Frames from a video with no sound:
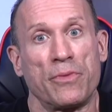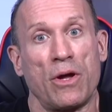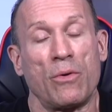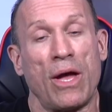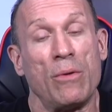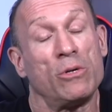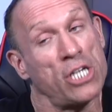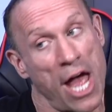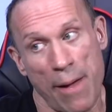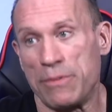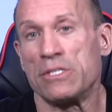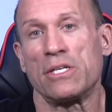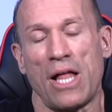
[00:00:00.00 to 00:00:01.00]
okay, which
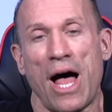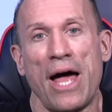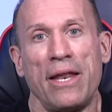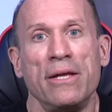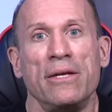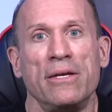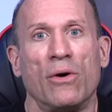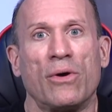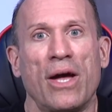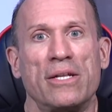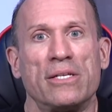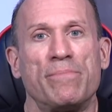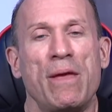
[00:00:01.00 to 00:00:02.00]
happens a lot,
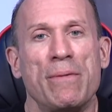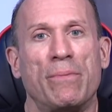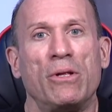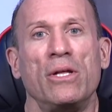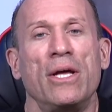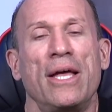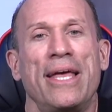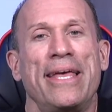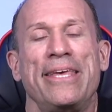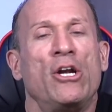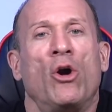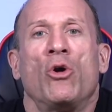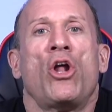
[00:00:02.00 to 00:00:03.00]
okay, to people,
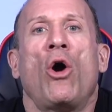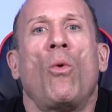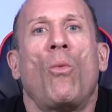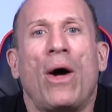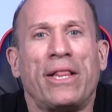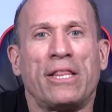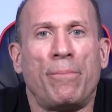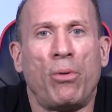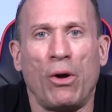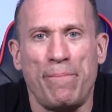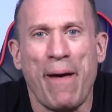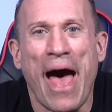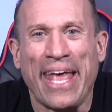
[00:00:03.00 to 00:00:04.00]
you don't know what to
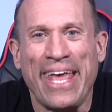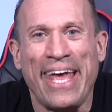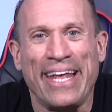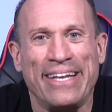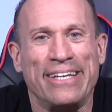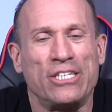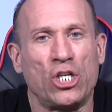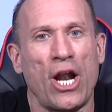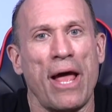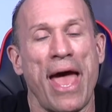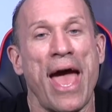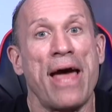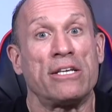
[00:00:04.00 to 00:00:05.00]
put back in. Should I
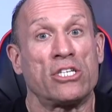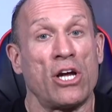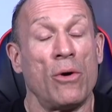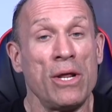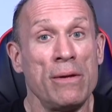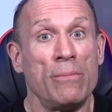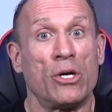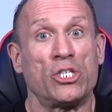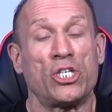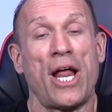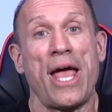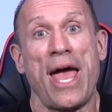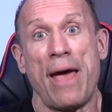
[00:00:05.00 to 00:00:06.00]
add sodium or
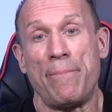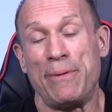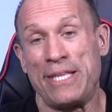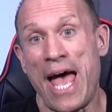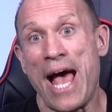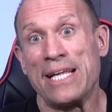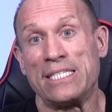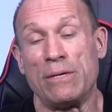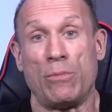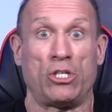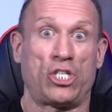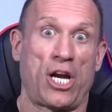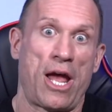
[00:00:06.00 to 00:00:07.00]
should I add potassium
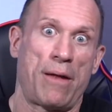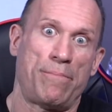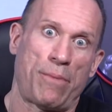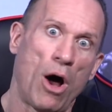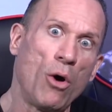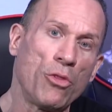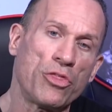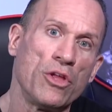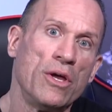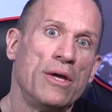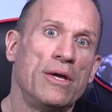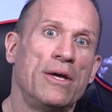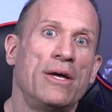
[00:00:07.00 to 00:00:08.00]
or should I add both?
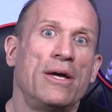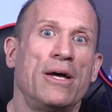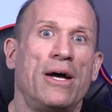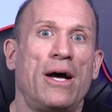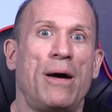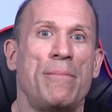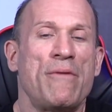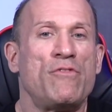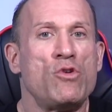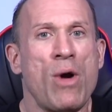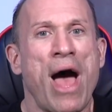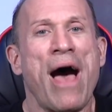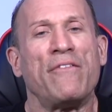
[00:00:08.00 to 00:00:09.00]
If
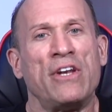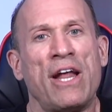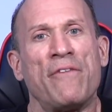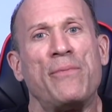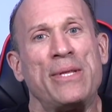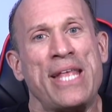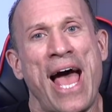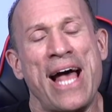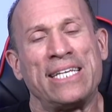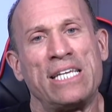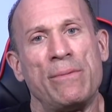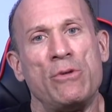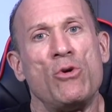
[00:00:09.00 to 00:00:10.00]
you have enough
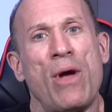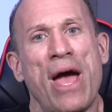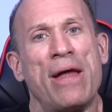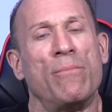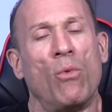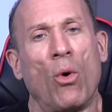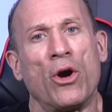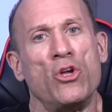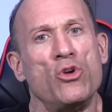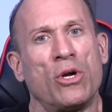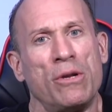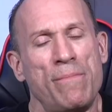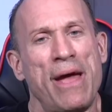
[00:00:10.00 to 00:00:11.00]
potassium and you add more, you
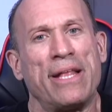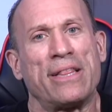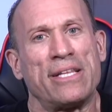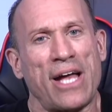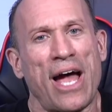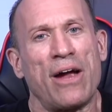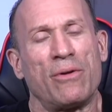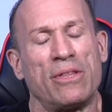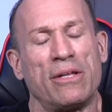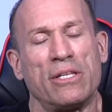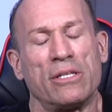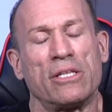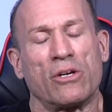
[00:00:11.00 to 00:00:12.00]
can make
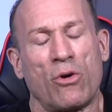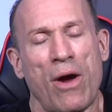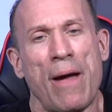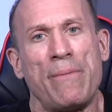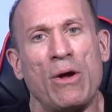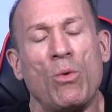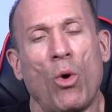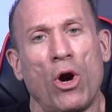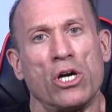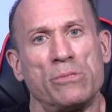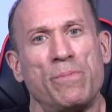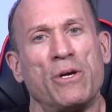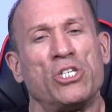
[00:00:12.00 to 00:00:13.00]
the cramping
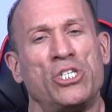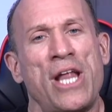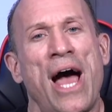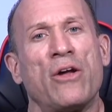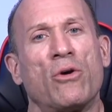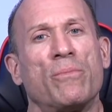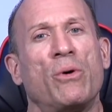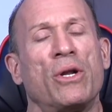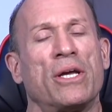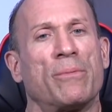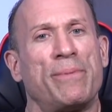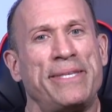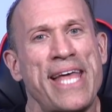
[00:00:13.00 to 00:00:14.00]
worse because now you're putting
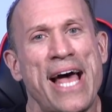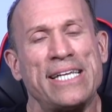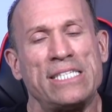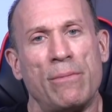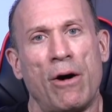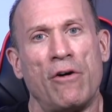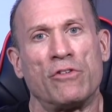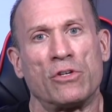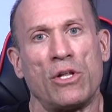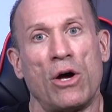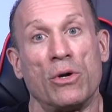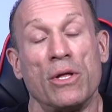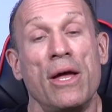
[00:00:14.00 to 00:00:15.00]
a potassium
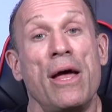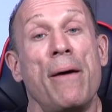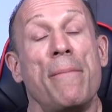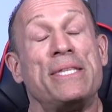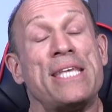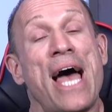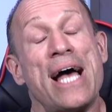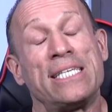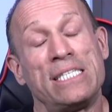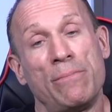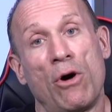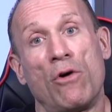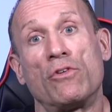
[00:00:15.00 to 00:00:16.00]
overload.
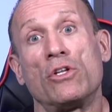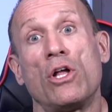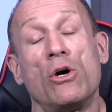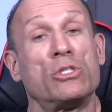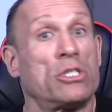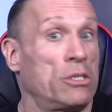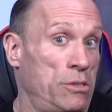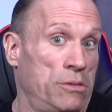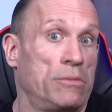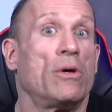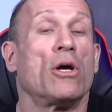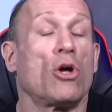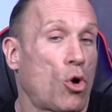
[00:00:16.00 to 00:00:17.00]
Potassium overloads
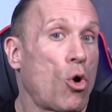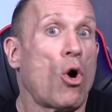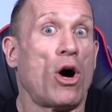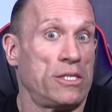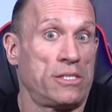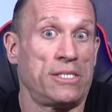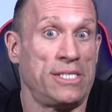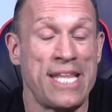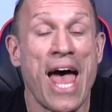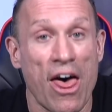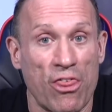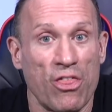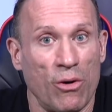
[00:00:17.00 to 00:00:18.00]
cause
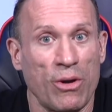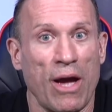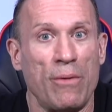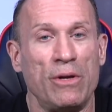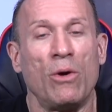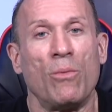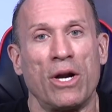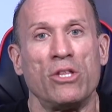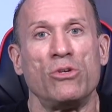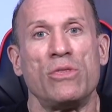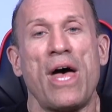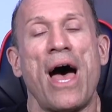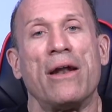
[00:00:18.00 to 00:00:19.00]
death, okay? We don't want to
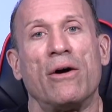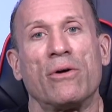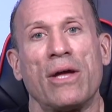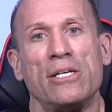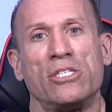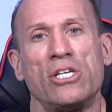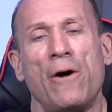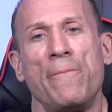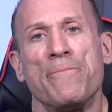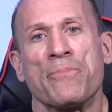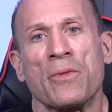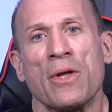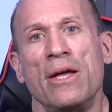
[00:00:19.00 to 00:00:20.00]
do that, okay? So
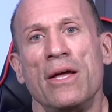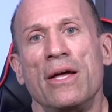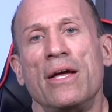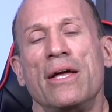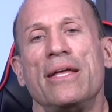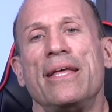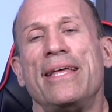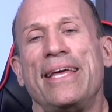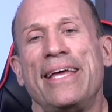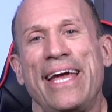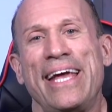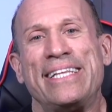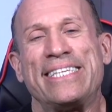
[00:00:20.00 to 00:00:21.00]

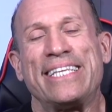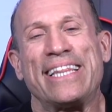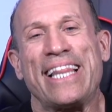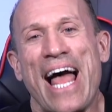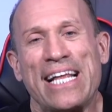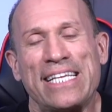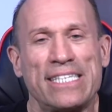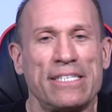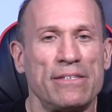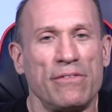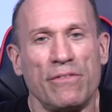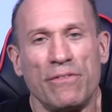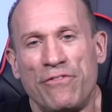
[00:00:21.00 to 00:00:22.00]
it's less
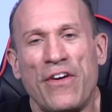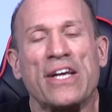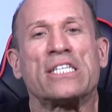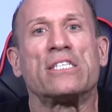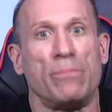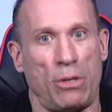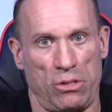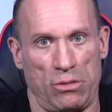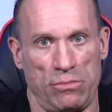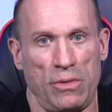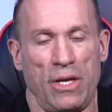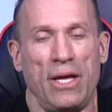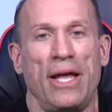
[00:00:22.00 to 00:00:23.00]
fixable.
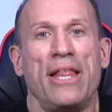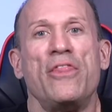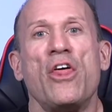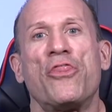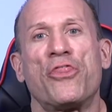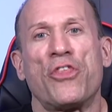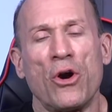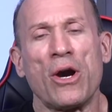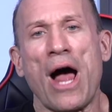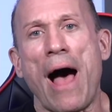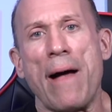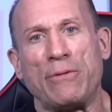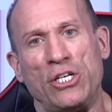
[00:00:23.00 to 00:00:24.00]
The third
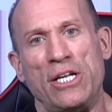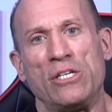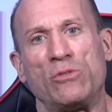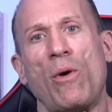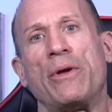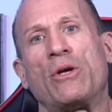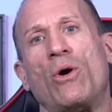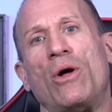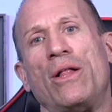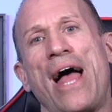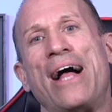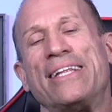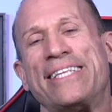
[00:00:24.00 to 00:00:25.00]
option is what we call
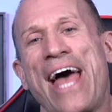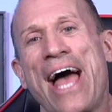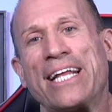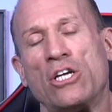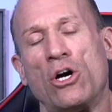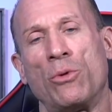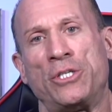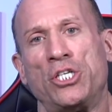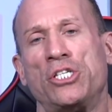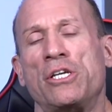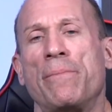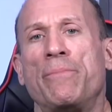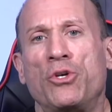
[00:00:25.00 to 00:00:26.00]
Aldactone, which
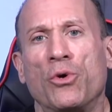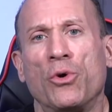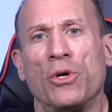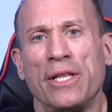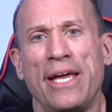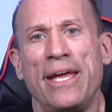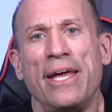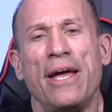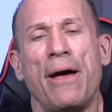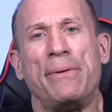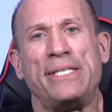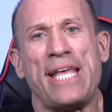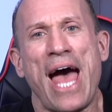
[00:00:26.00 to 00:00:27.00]
is a purely
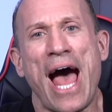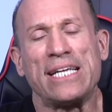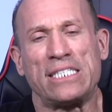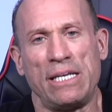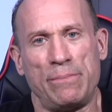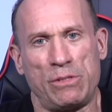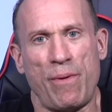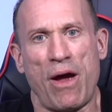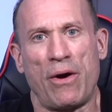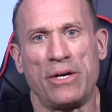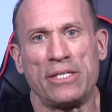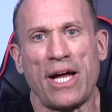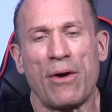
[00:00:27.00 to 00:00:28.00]

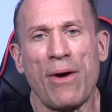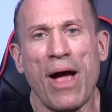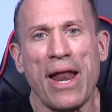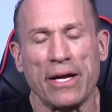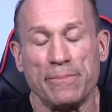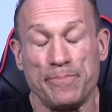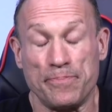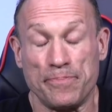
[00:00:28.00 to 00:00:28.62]
potassium-sparing diuretic.